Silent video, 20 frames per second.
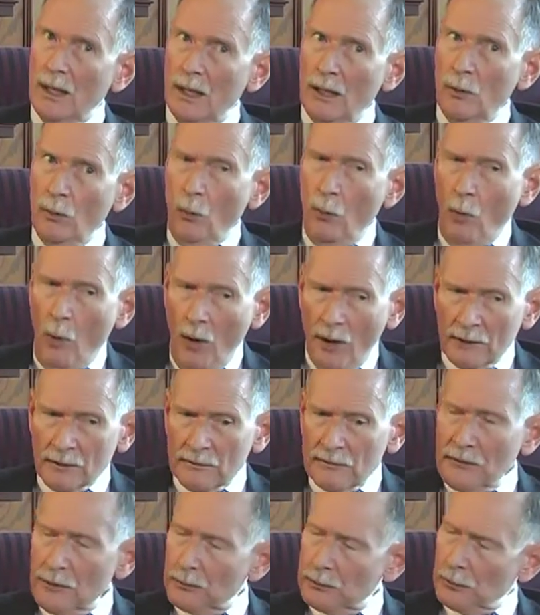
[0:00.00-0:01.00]
one
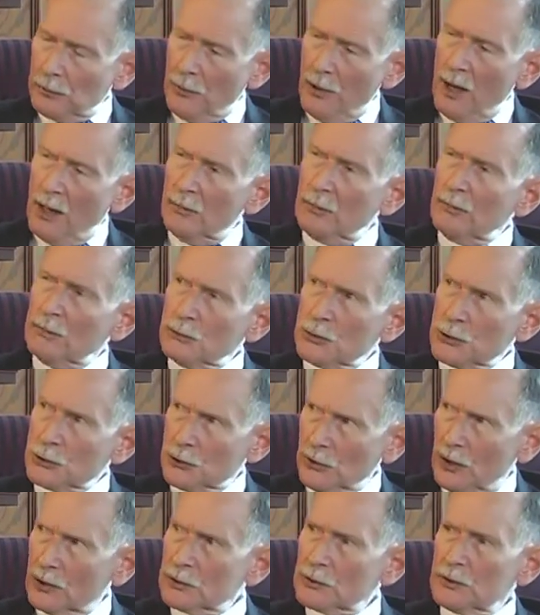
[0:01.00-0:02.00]
of the
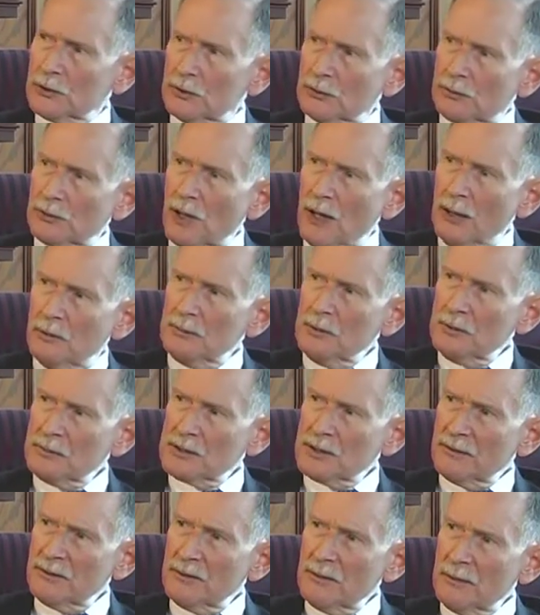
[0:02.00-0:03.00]
structural
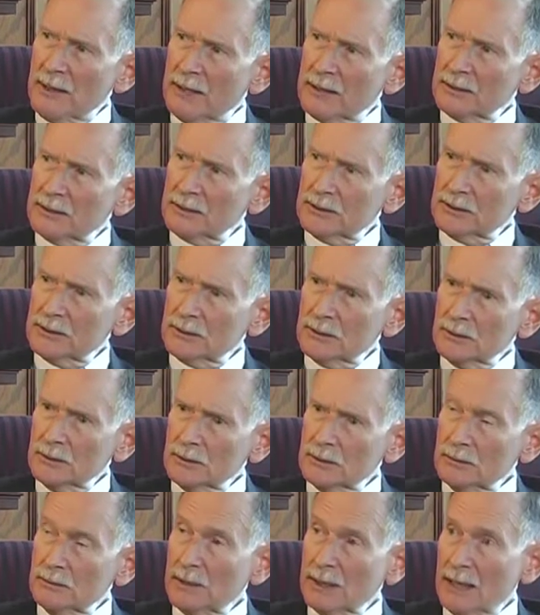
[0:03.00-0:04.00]
problems of the medical
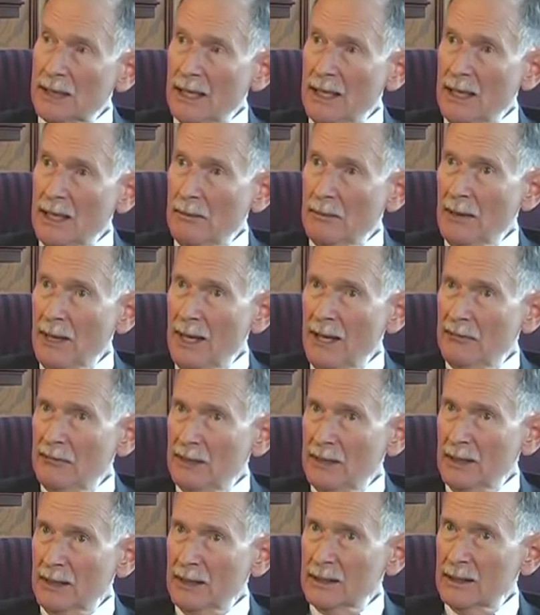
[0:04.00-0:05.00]
school became
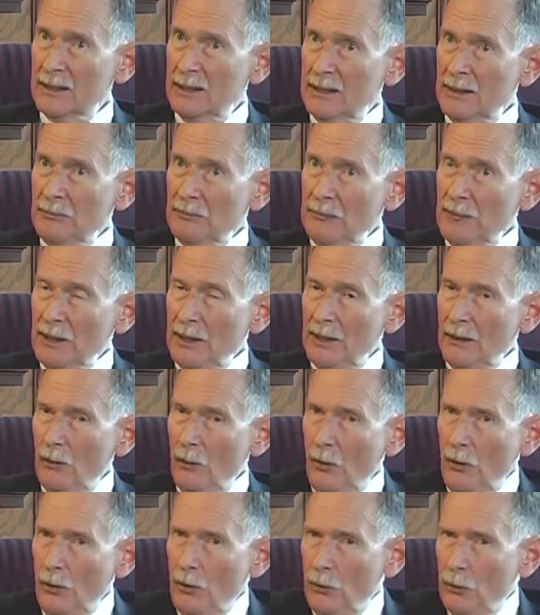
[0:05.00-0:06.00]
evident.
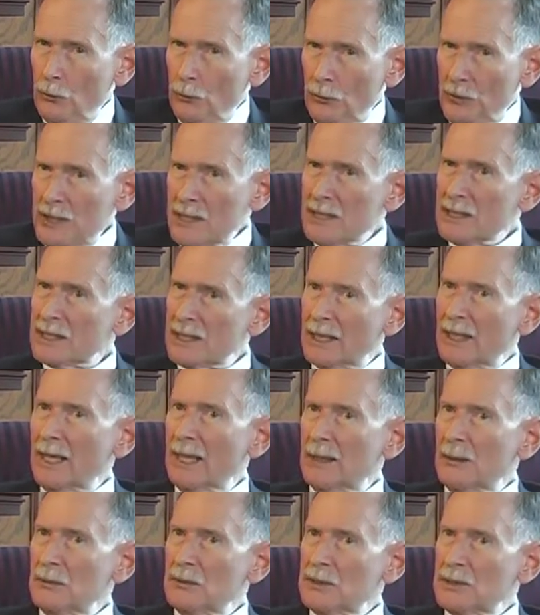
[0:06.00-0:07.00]
The reason
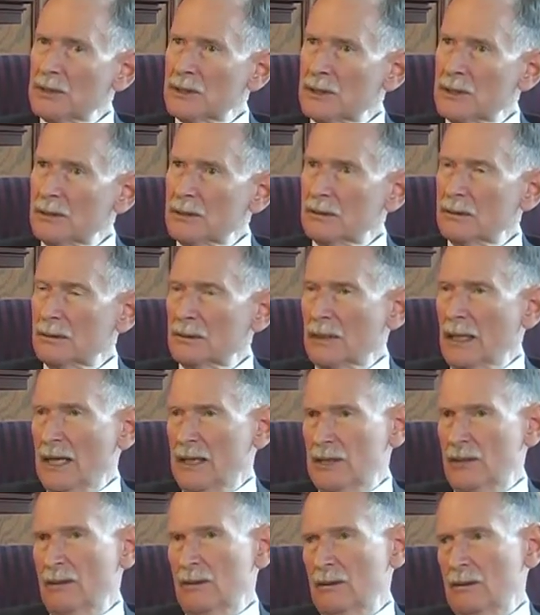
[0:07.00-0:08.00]
I was,
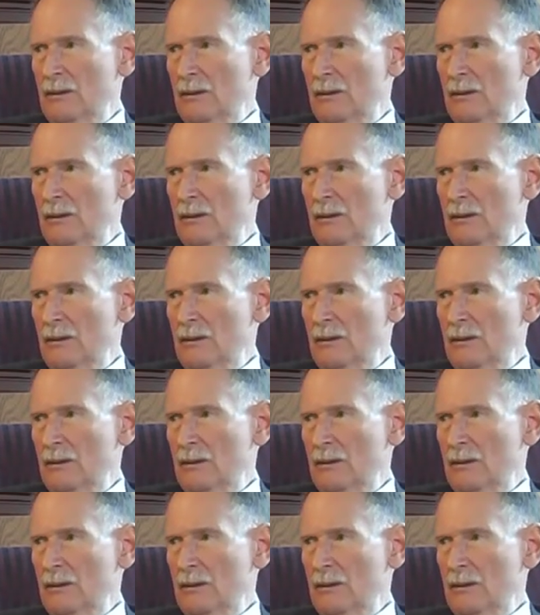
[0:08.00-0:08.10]
as a